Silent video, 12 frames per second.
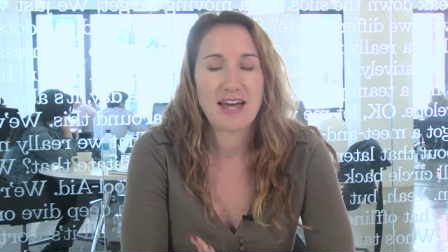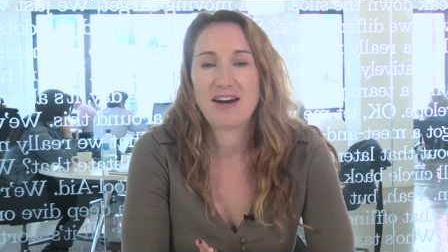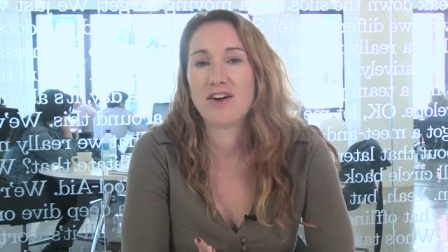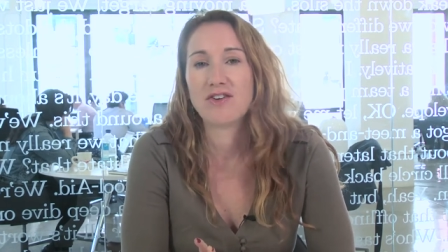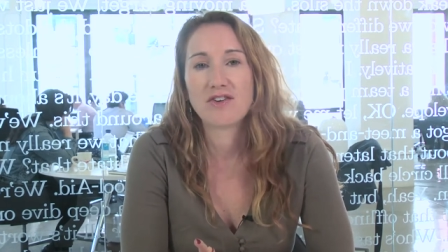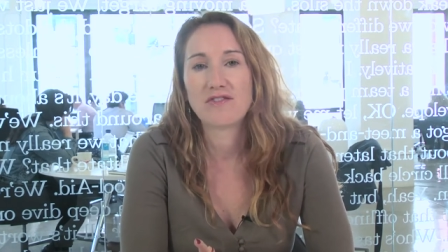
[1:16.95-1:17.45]

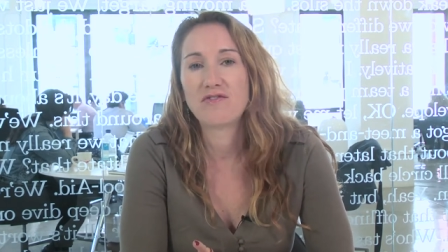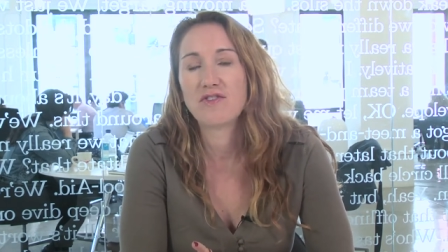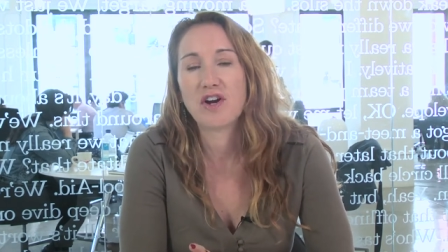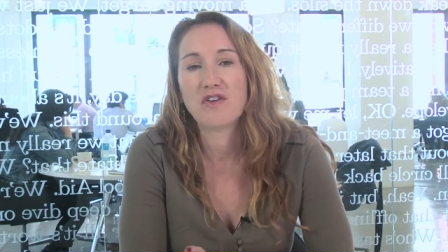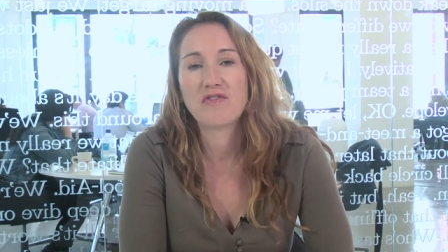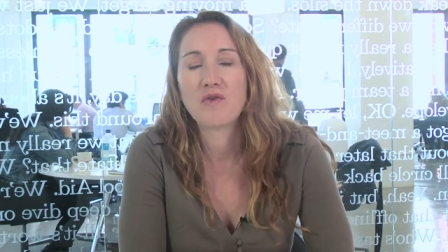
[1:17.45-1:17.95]
That under,
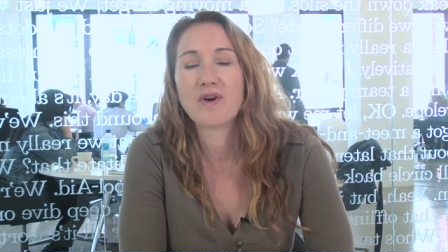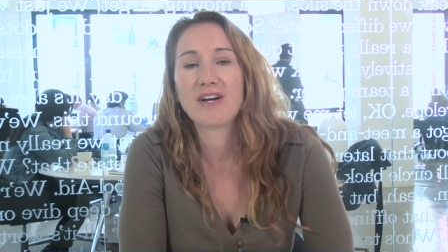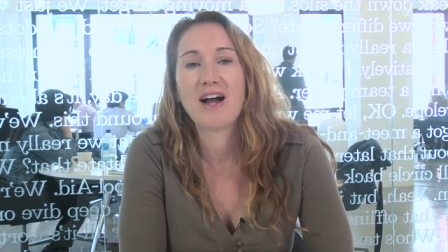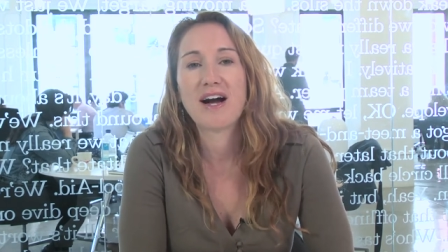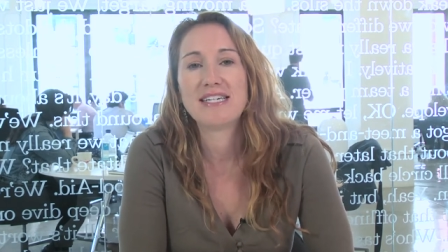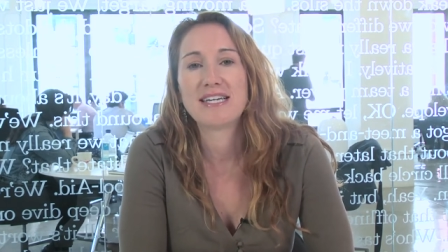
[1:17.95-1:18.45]
you know,
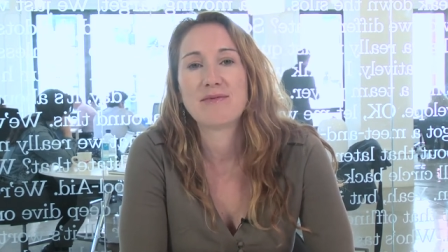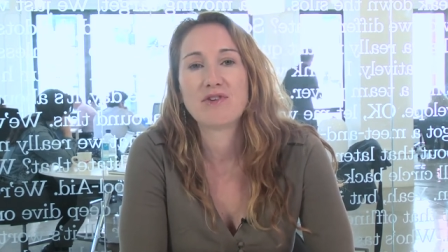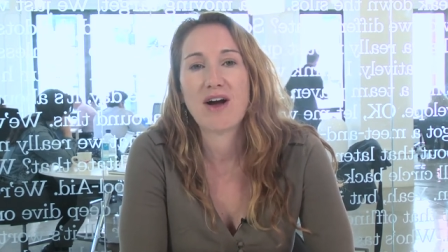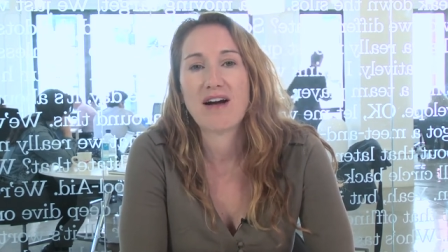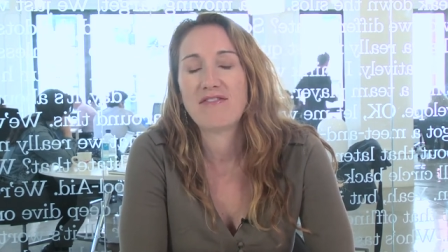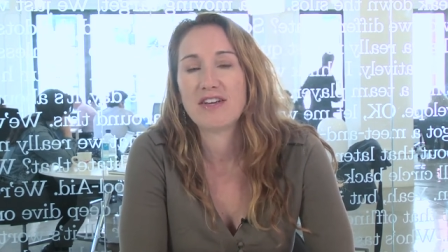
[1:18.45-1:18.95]
49
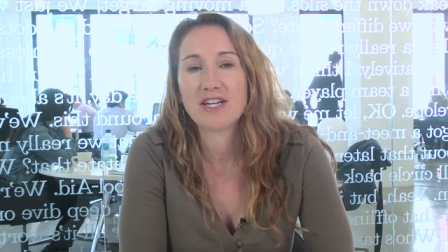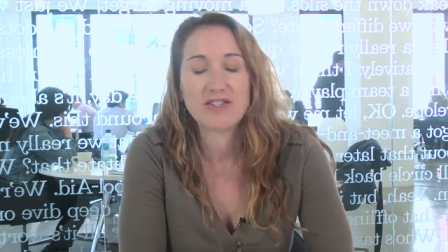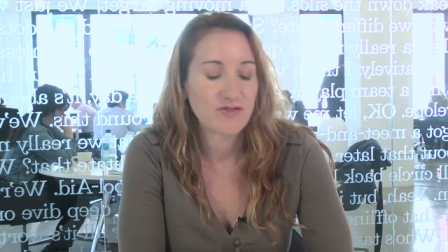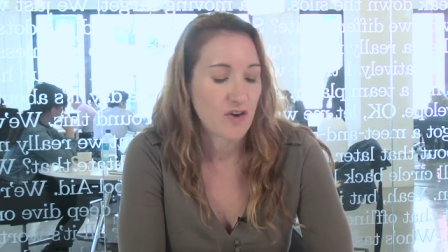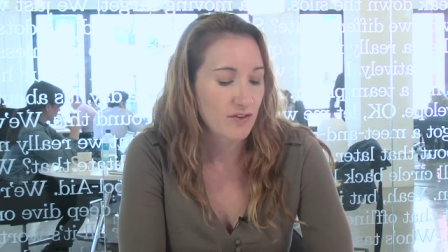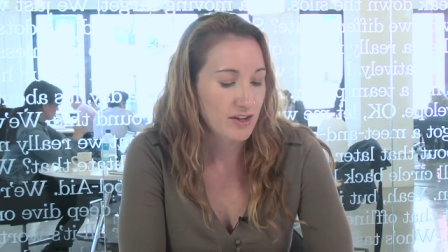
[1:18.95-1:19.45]
demographic
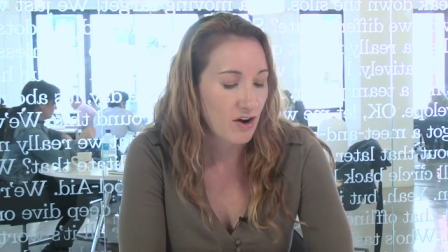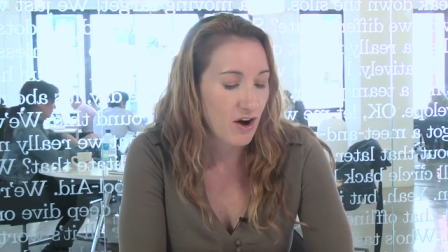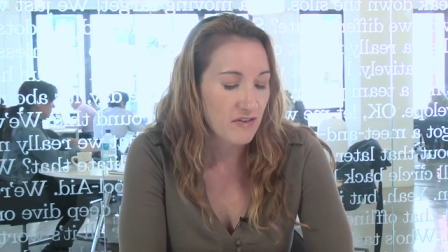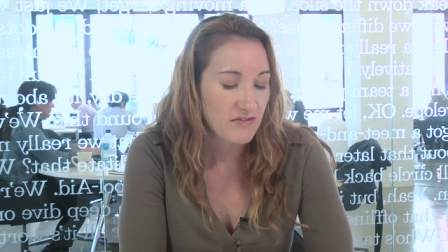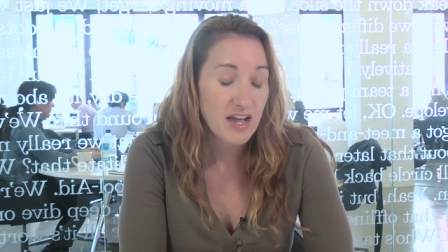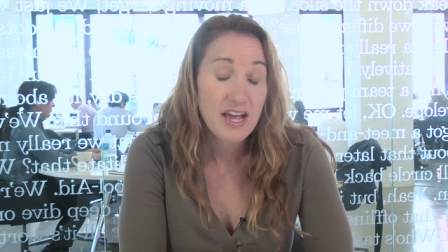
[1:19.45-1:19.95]
is falling
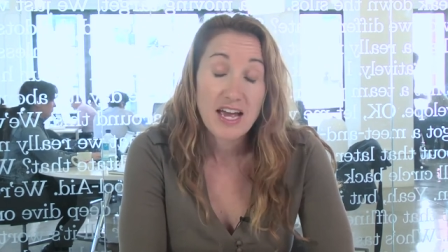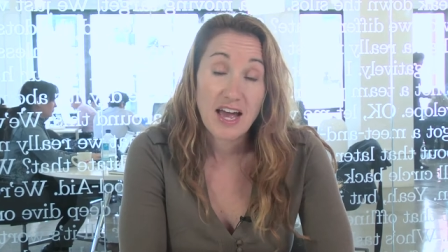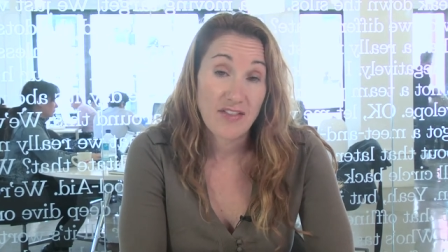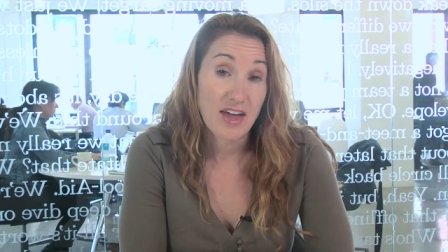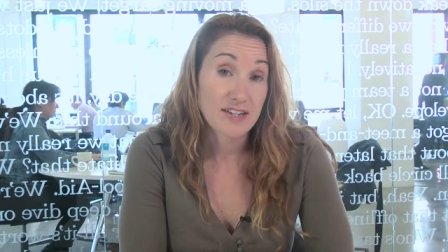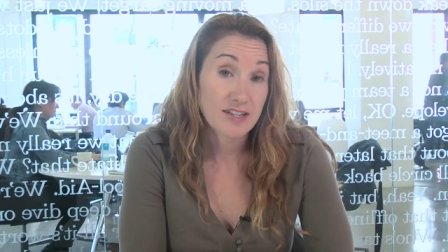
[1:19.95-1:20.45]
off,
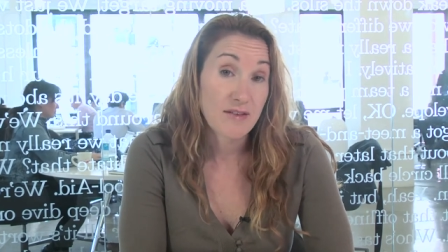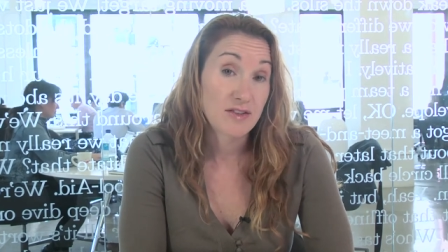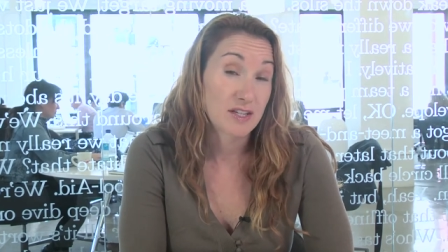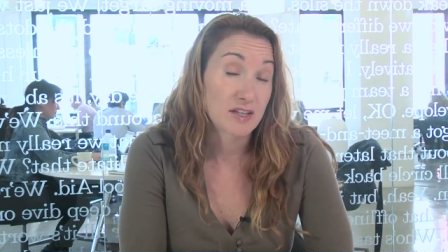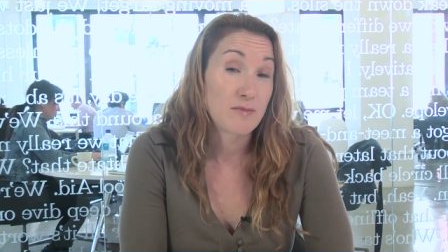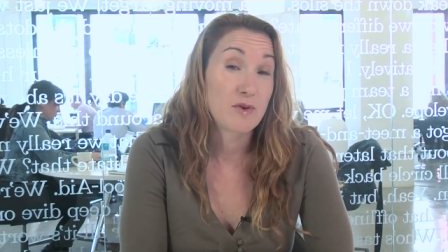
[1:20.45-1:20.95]
and that is
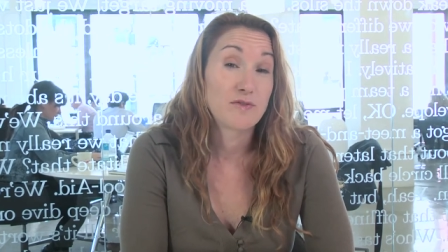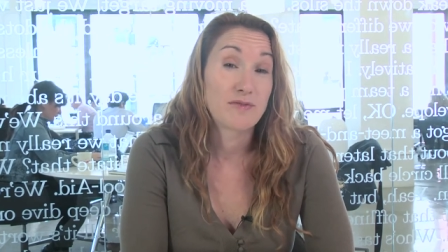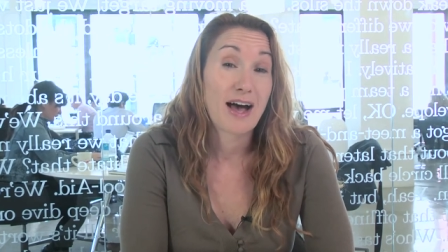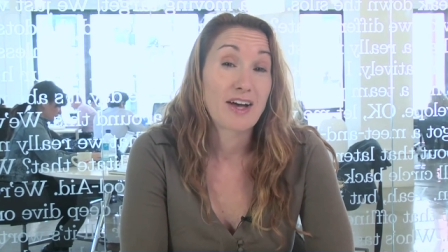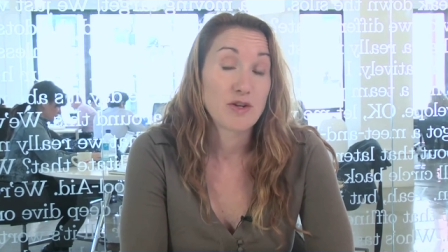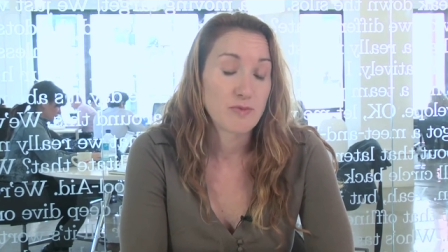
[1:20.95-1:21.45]
obviously the most
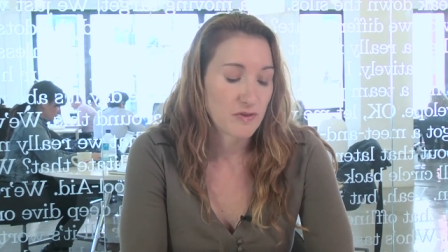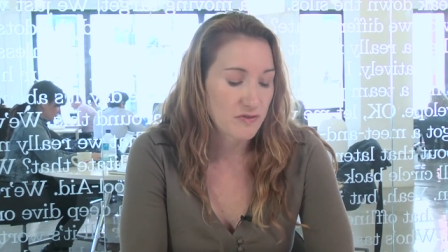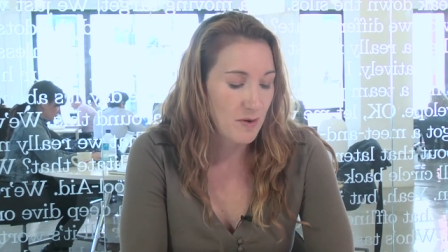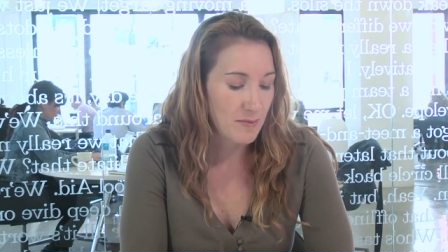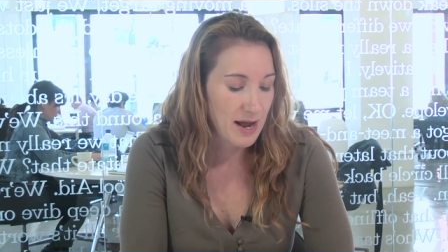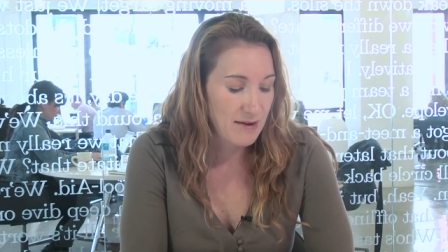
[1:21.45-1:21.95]
valuable
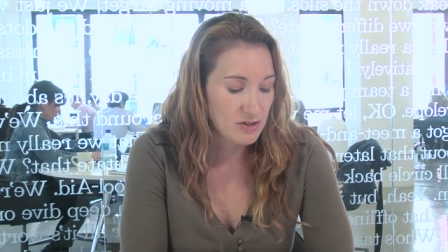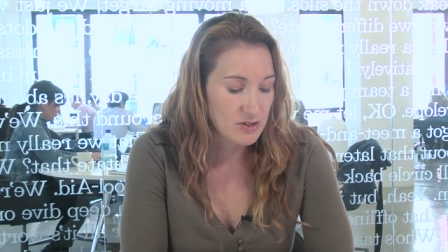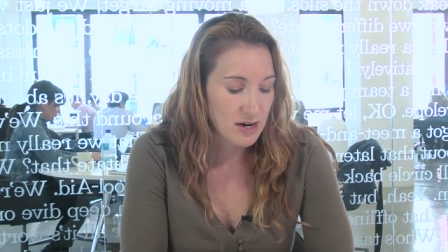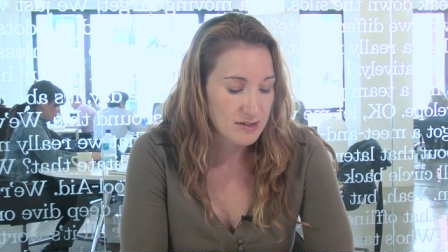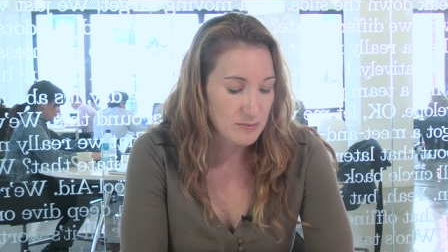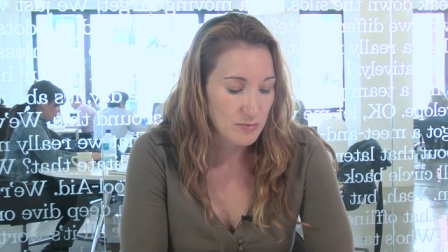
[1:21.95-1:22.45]
from an
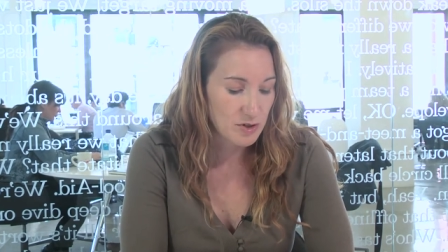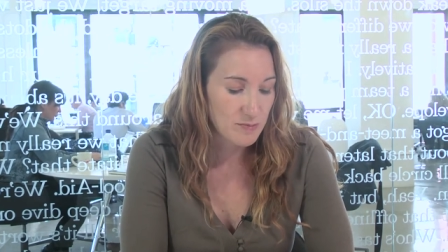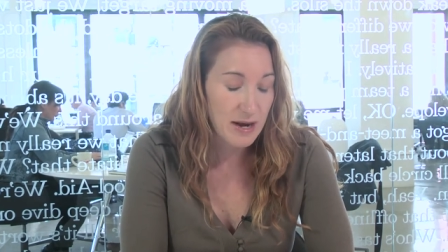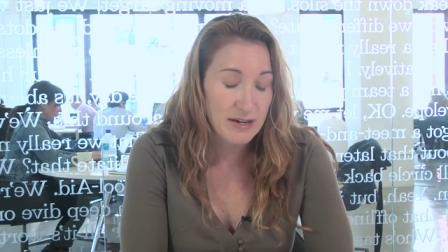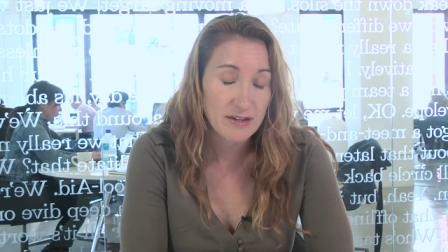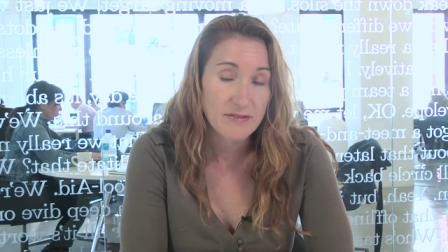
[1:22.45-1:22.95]
advertising
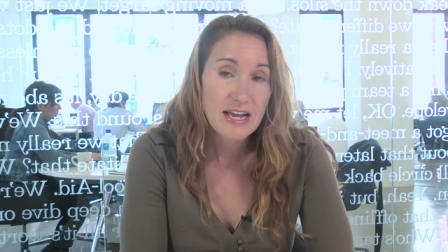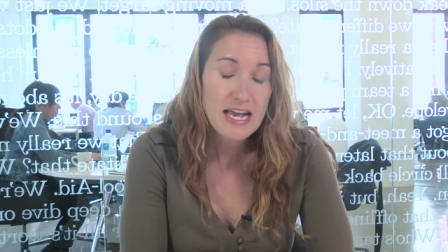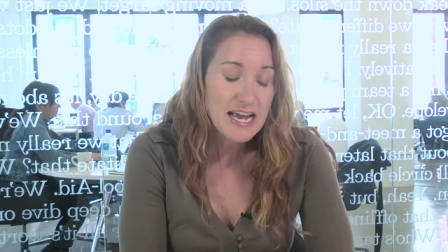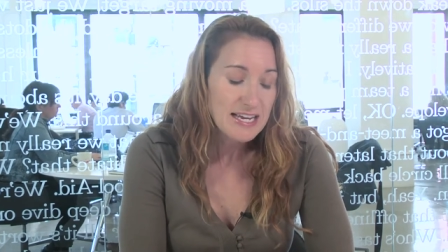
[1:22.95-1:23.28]
perspective.